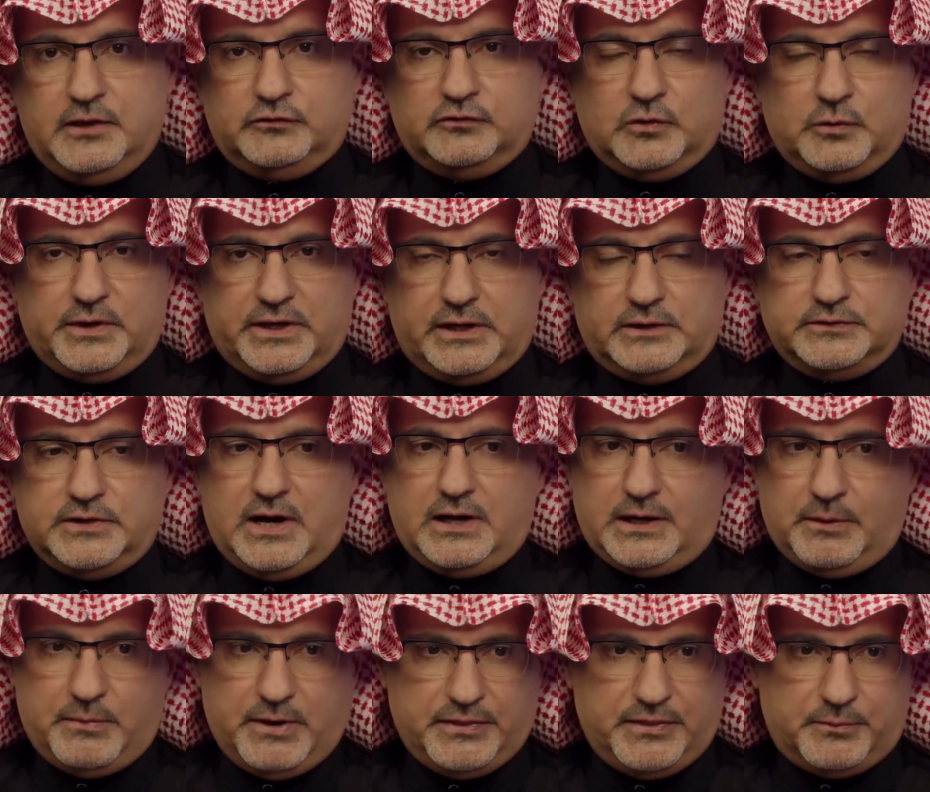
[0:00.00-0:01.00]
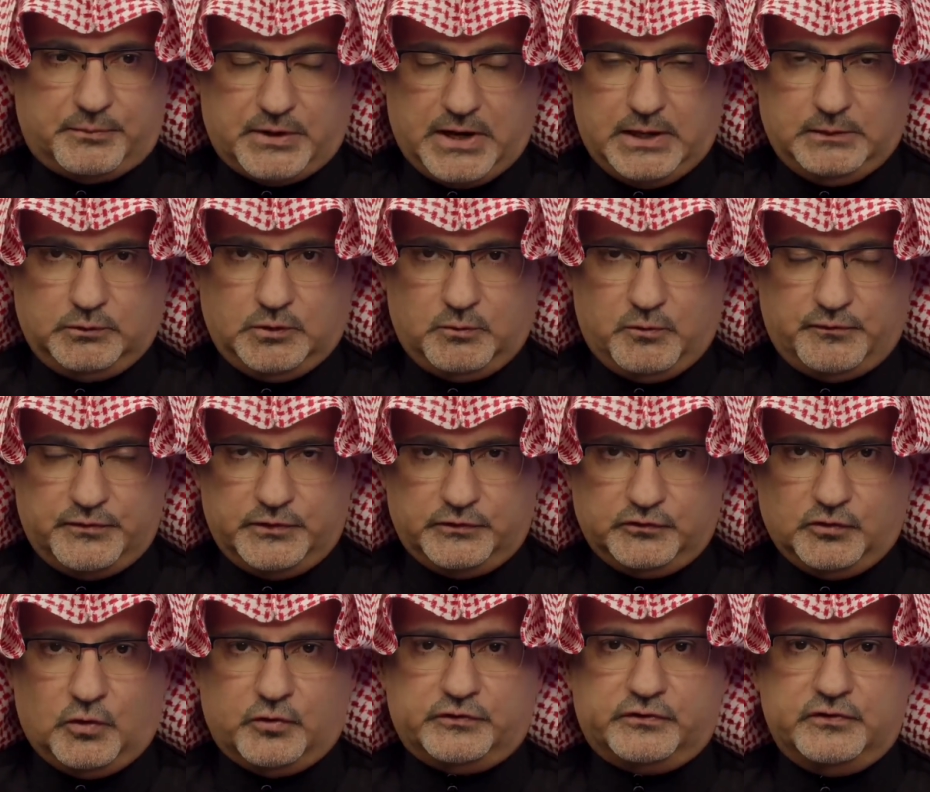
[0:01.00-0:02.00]
So we're going to talk about the problem of the
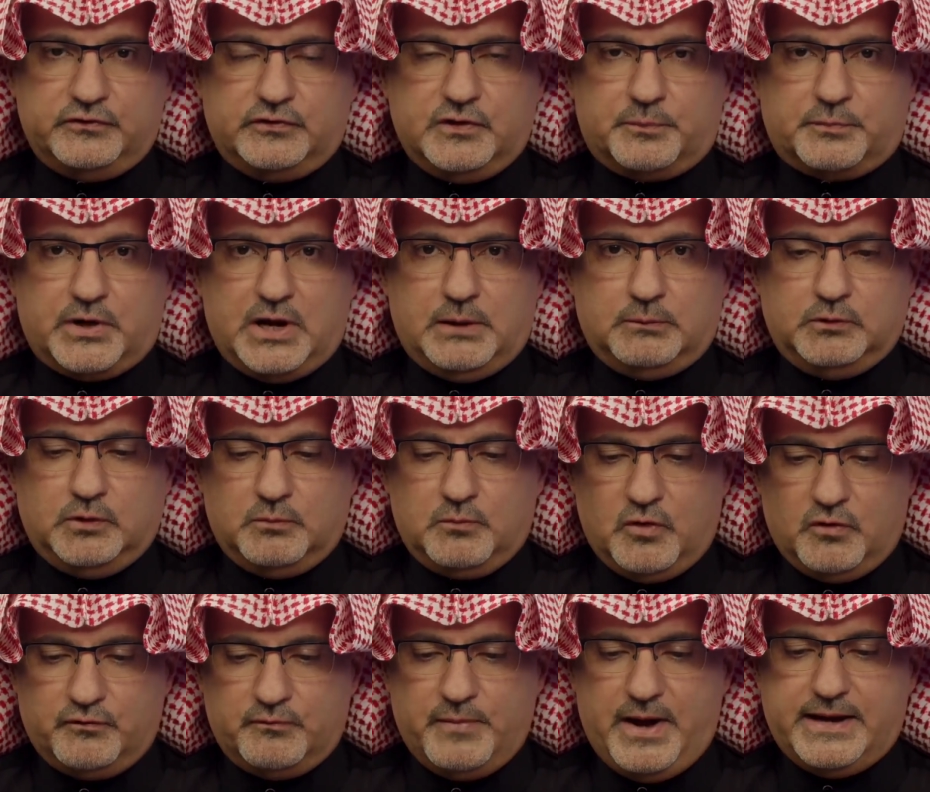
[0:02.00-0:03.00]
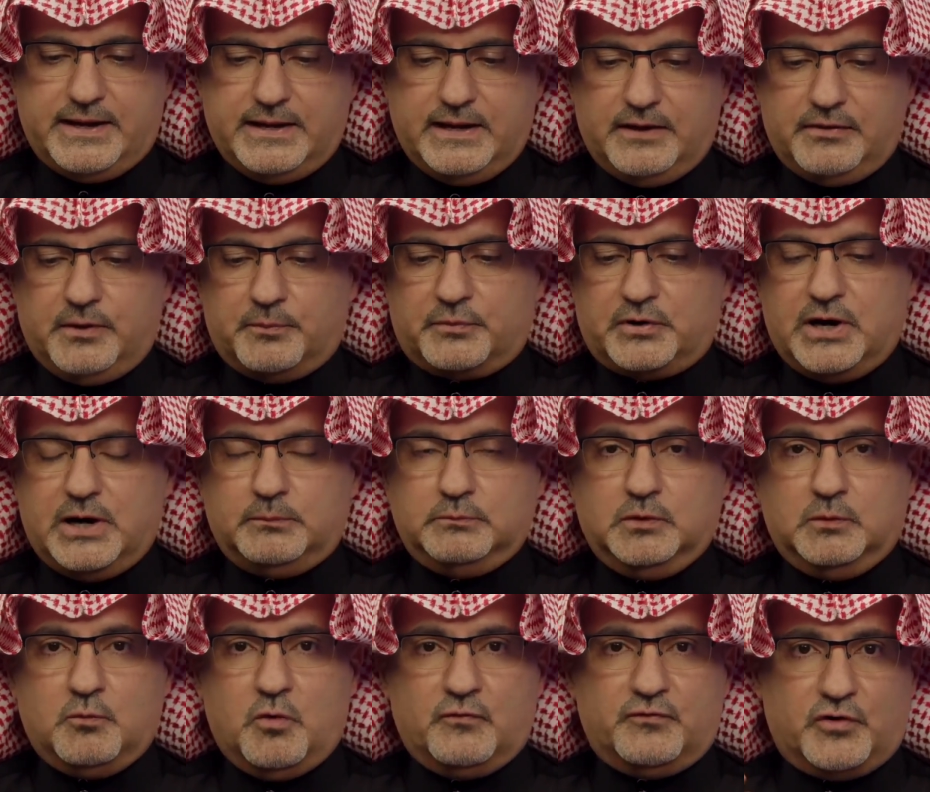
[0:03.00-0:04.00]
sources, the problem of Mecca, the
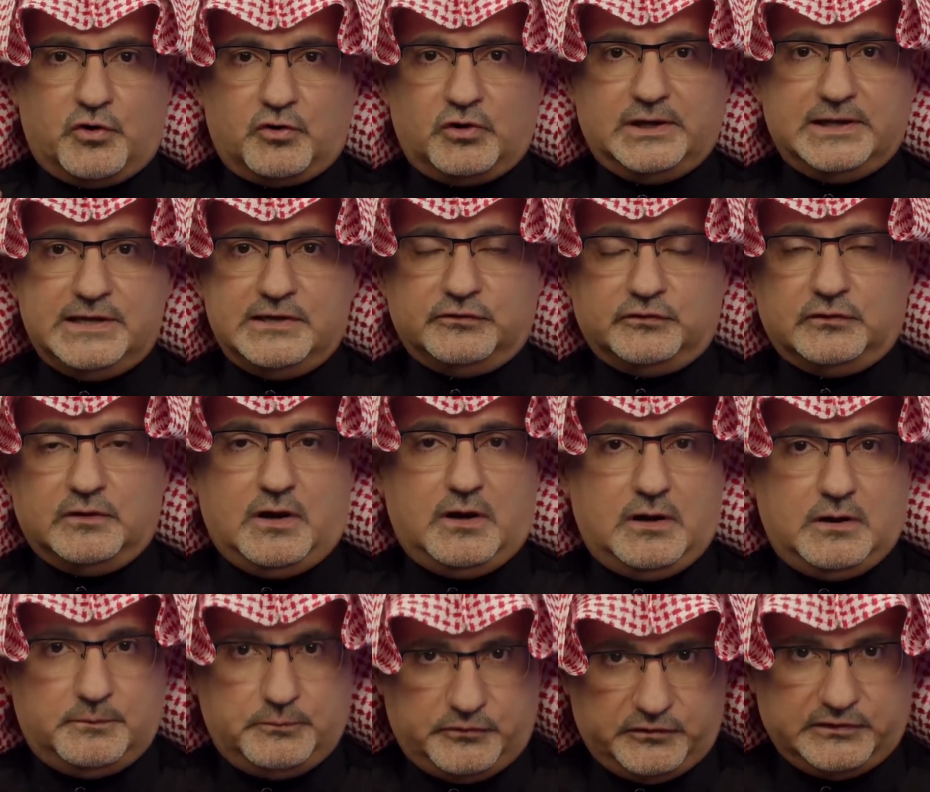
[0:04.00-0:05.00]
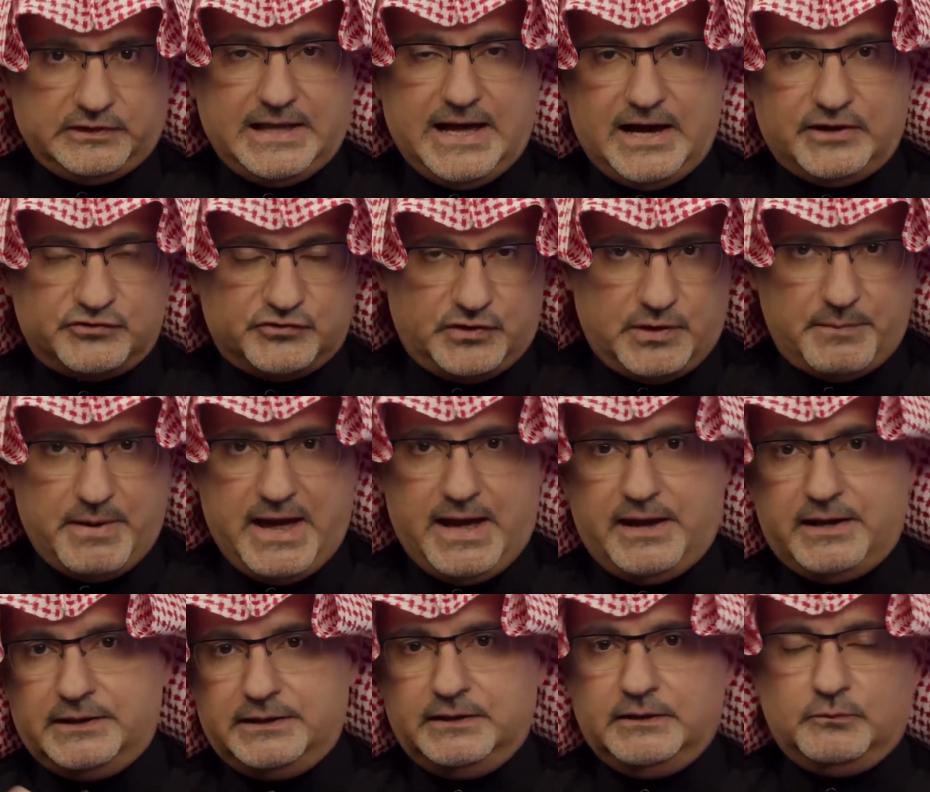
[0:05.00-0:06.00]
problem of early Islam / the
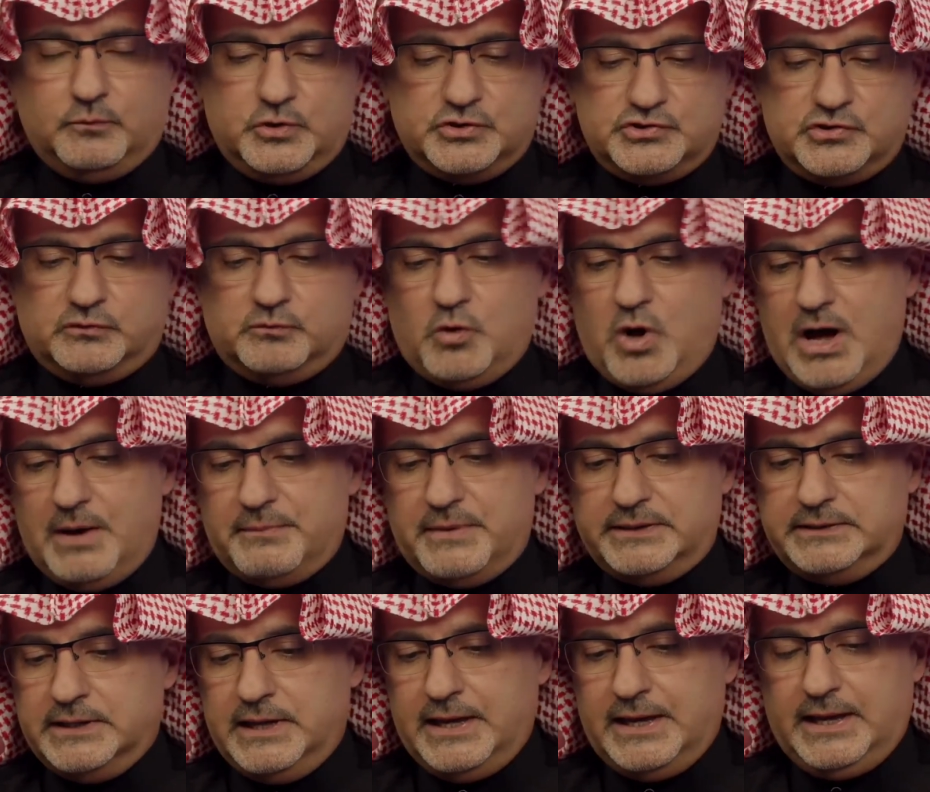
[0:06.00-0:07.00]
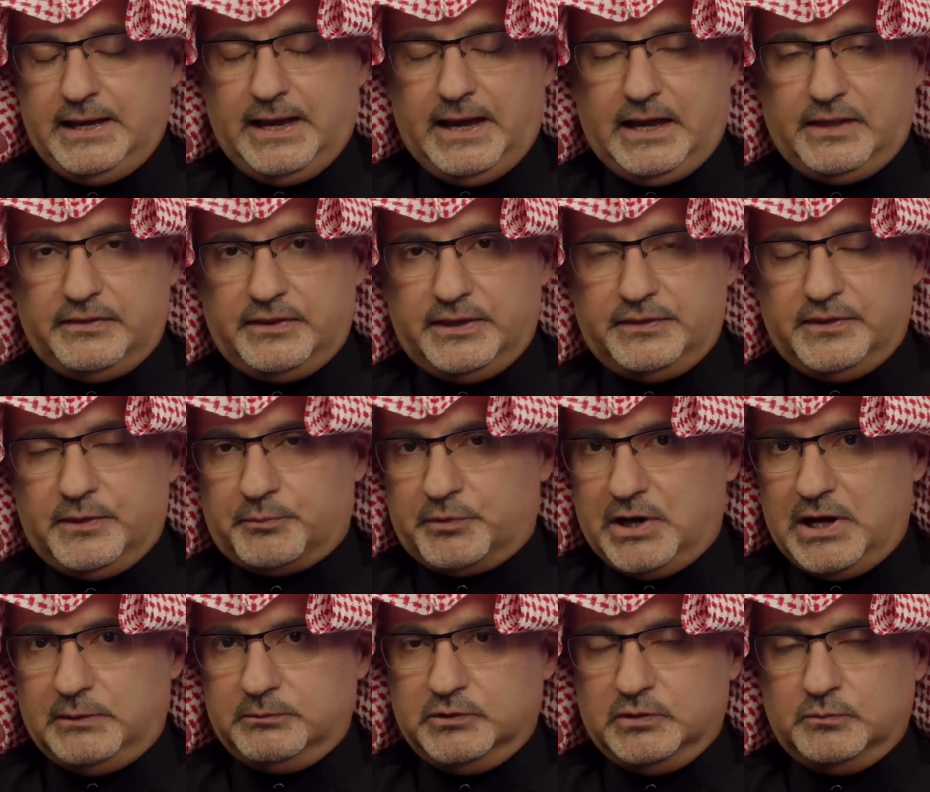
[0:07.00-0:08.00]
man, which is Muhammad, and then the
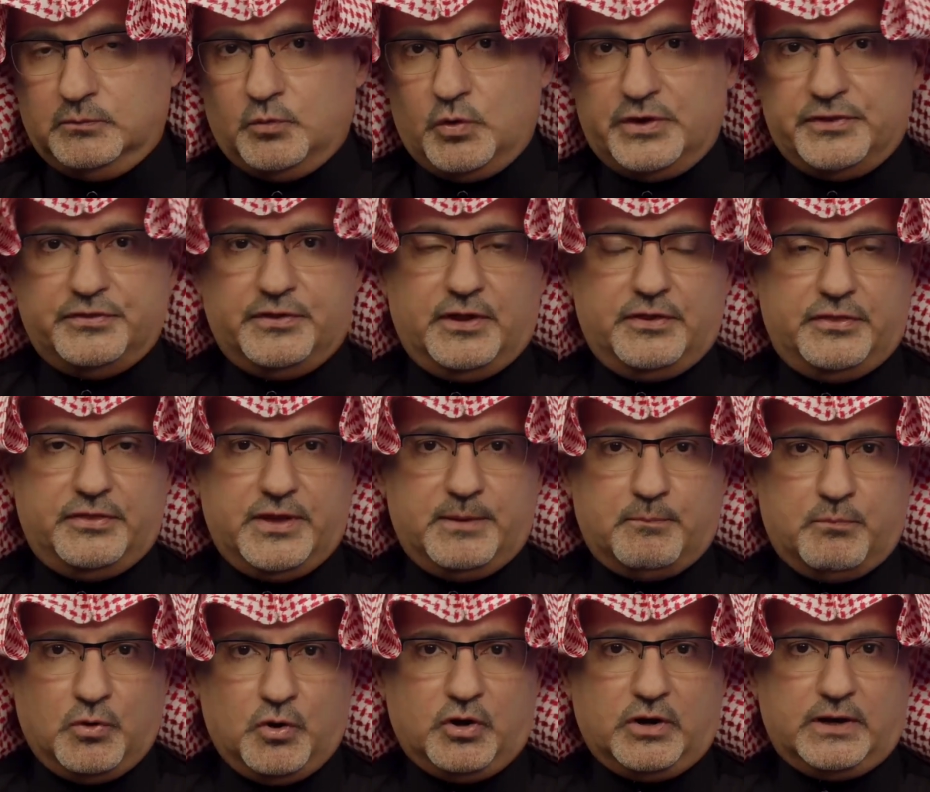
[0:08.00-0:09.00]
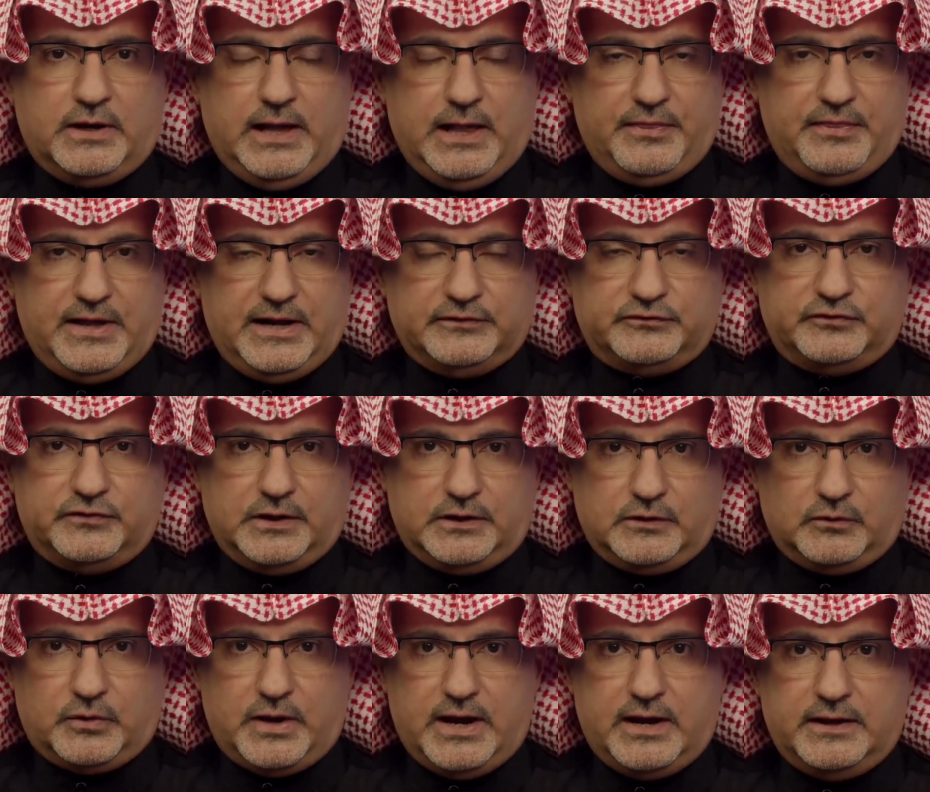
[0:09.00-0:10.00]
problem with the book, and that's
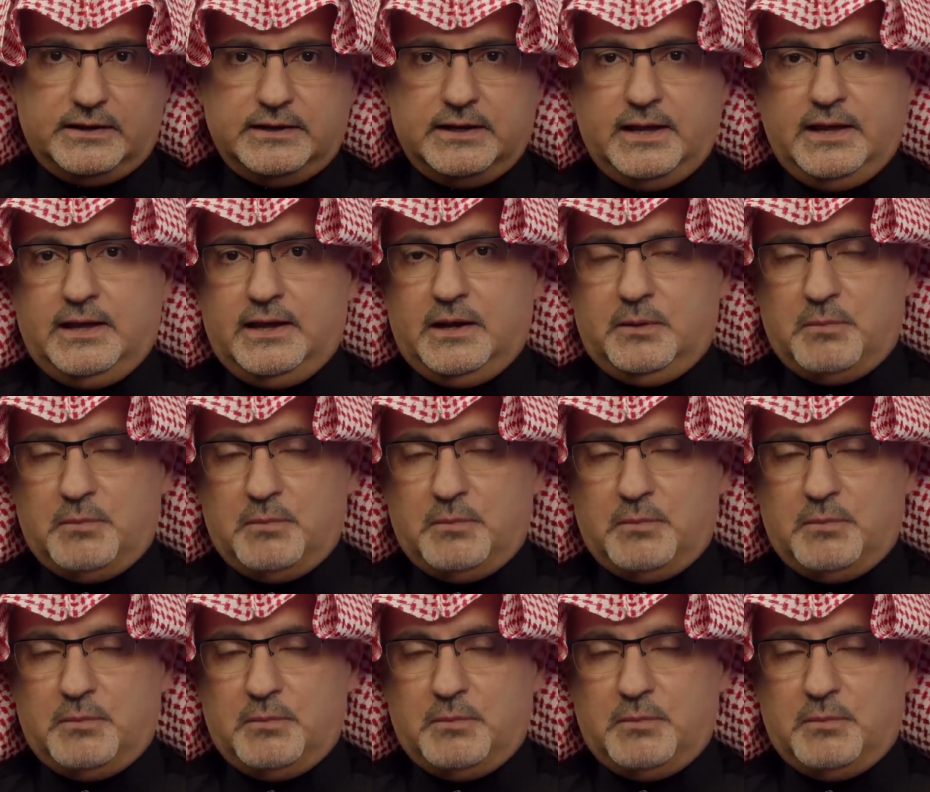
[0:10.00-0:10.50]
the Quran.